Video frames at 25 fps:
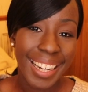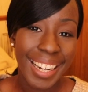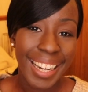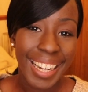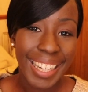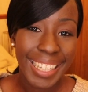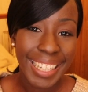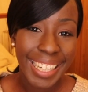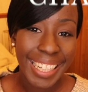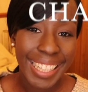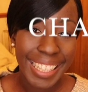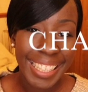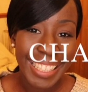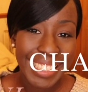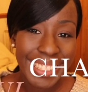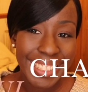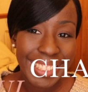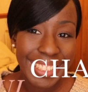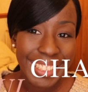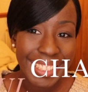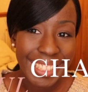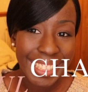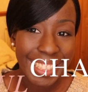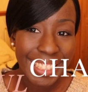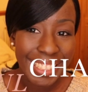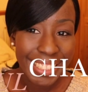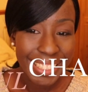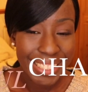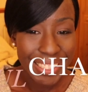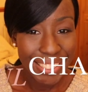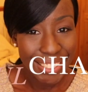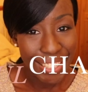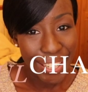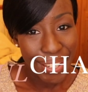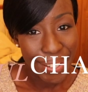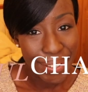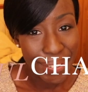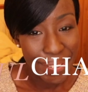Hi guys.
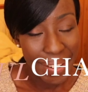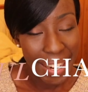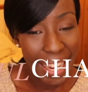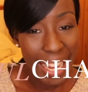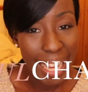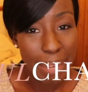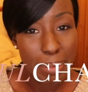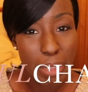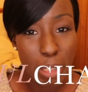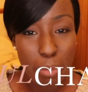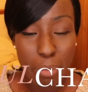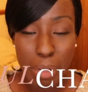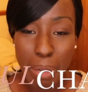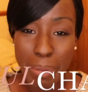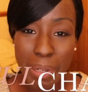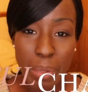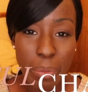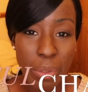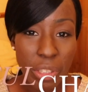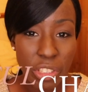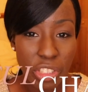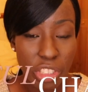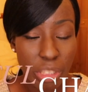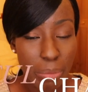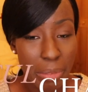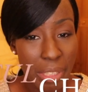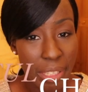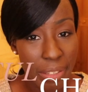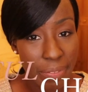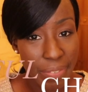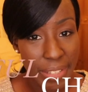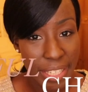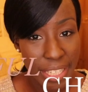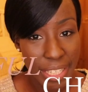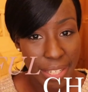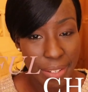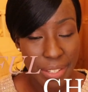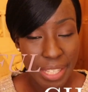So you've probably watched some of the
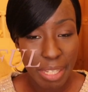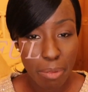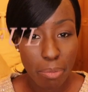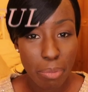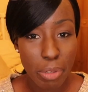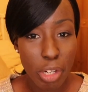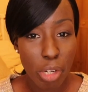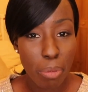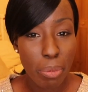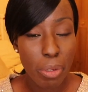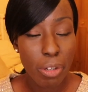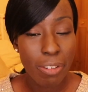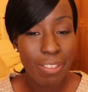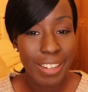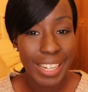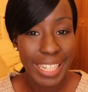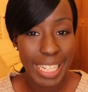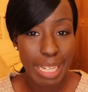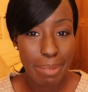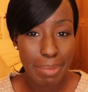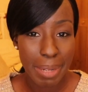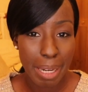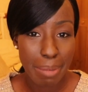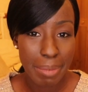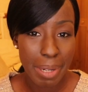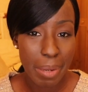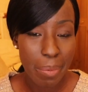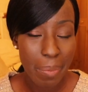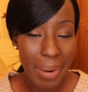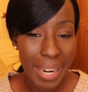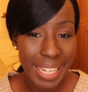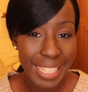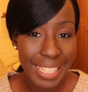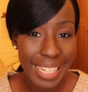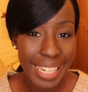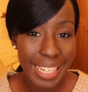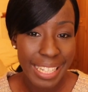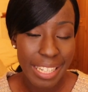videos I've put up already about my
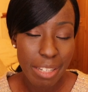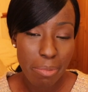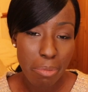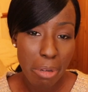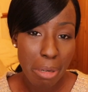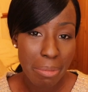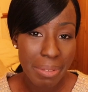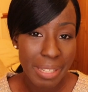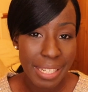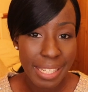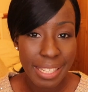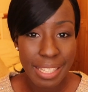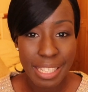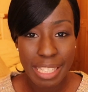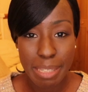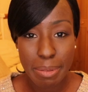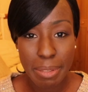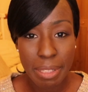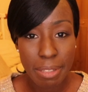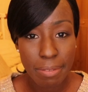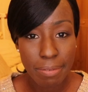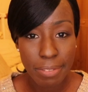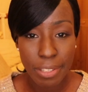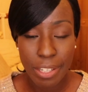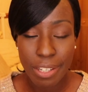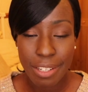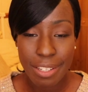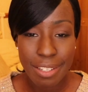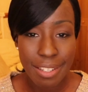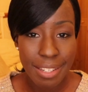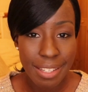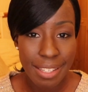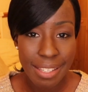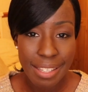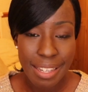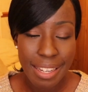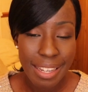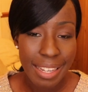wedding. You've probably seen some of the
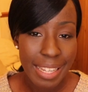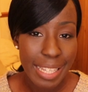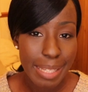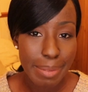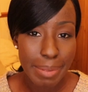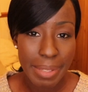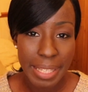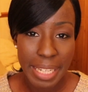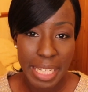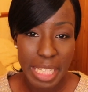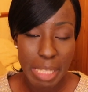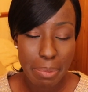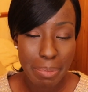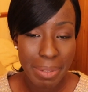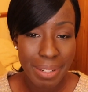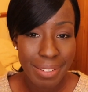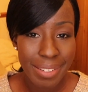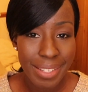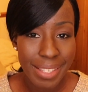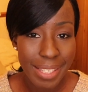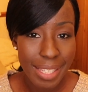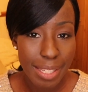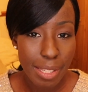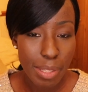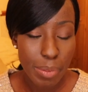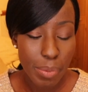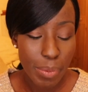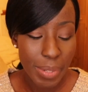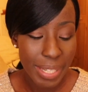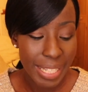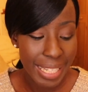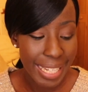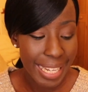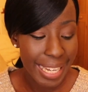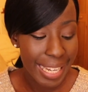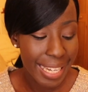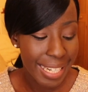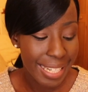vlogs, some of the experiences that we
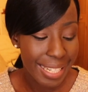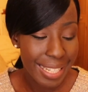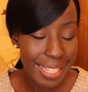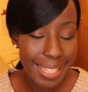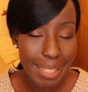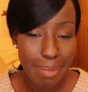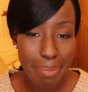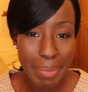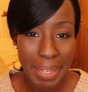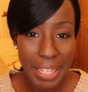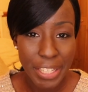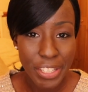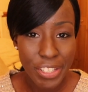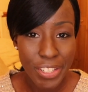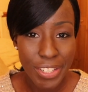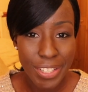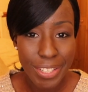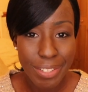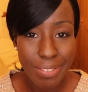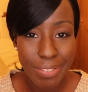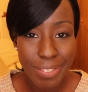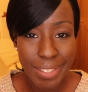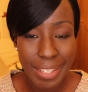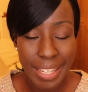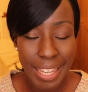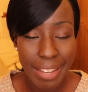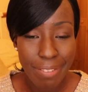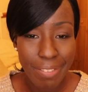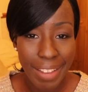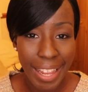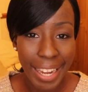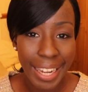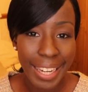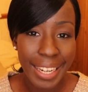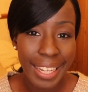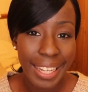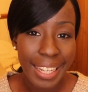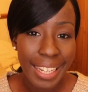did and pictures of the
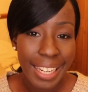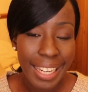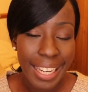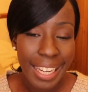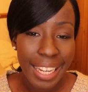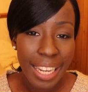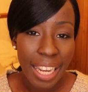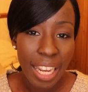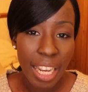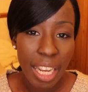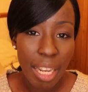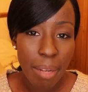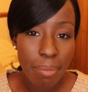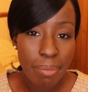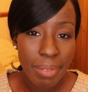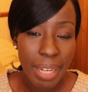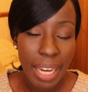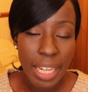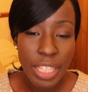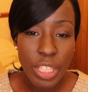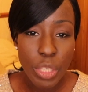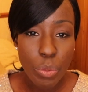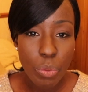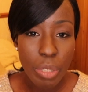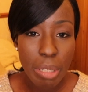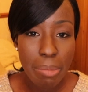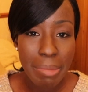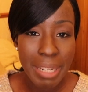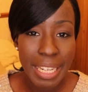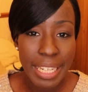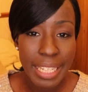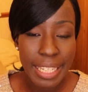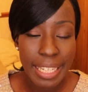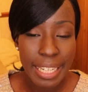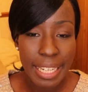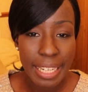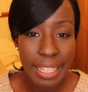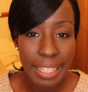event. I just want to
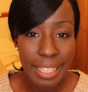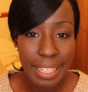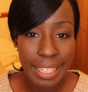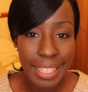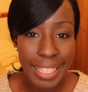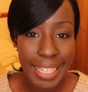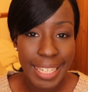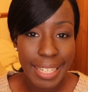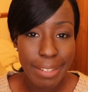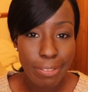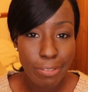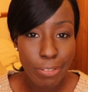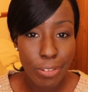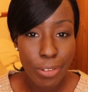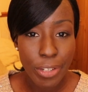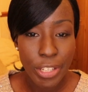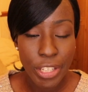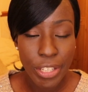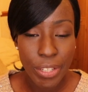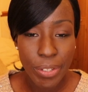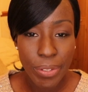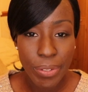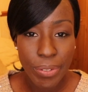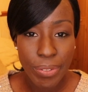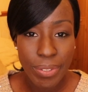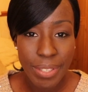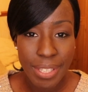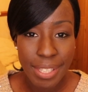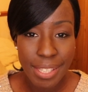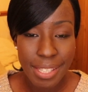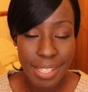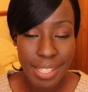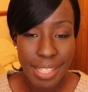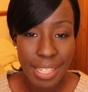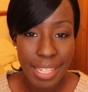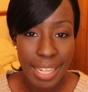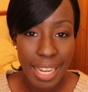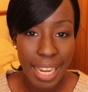make it clear for you to
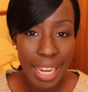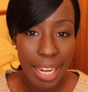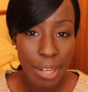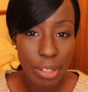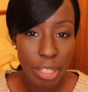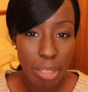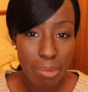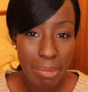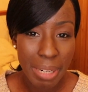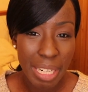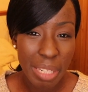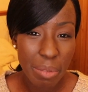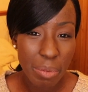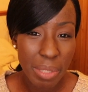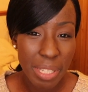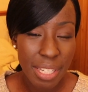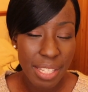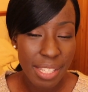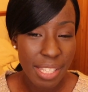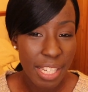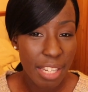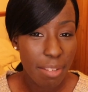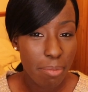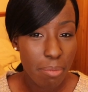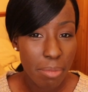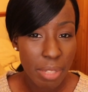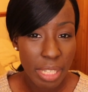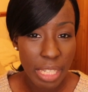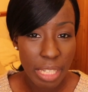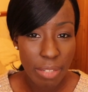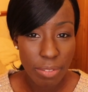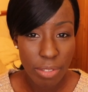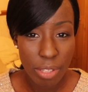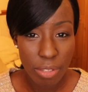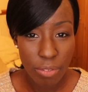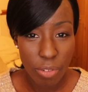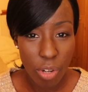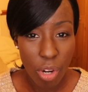see how you might want to save money
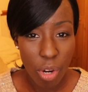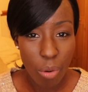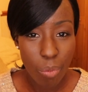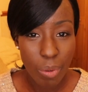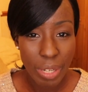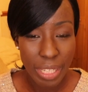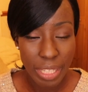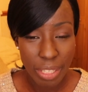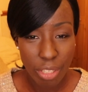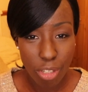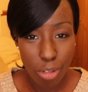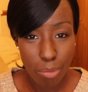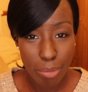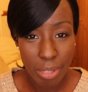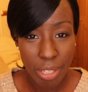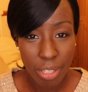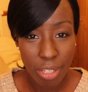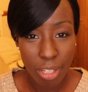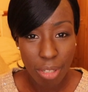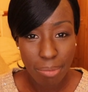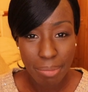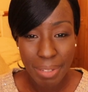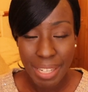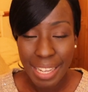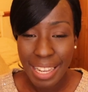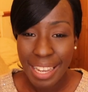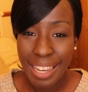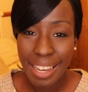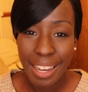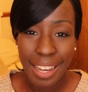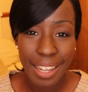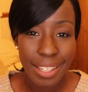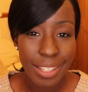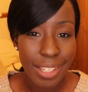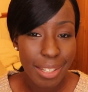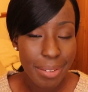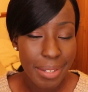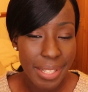if you've got a wedding coming up.
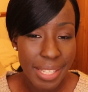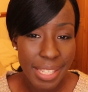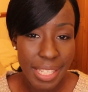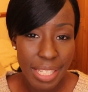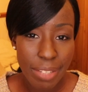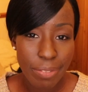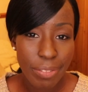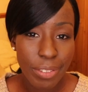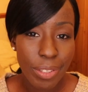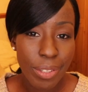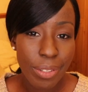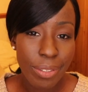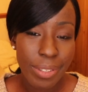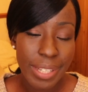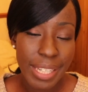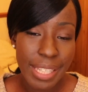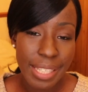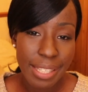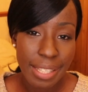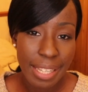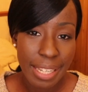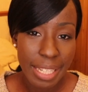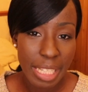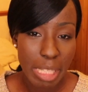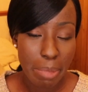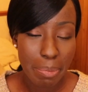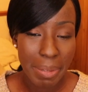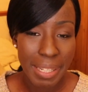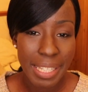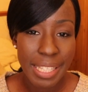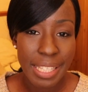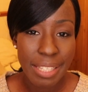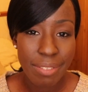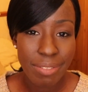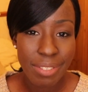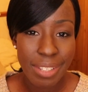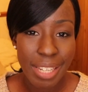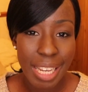I know it's difficult, it's an
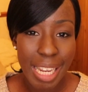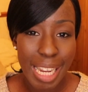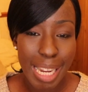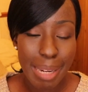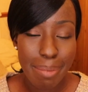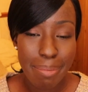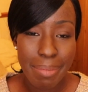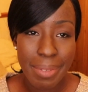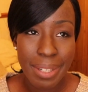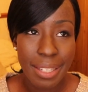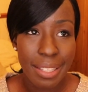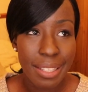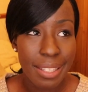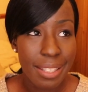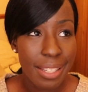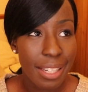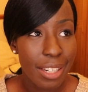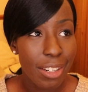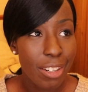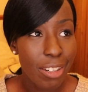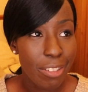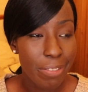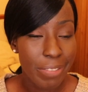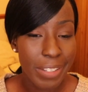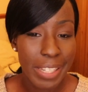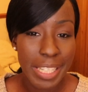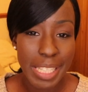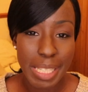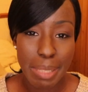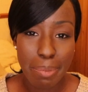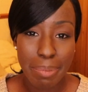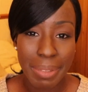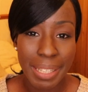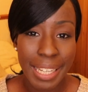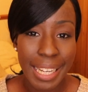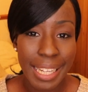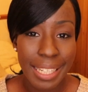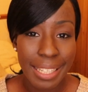expensive time, there's a lot of things to
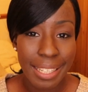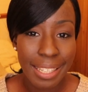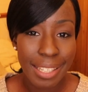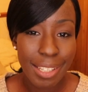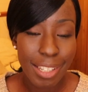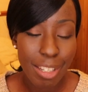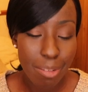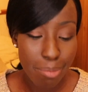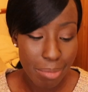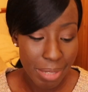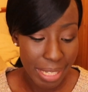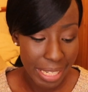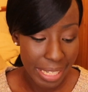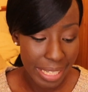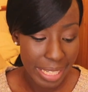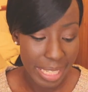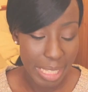plan, a lot of money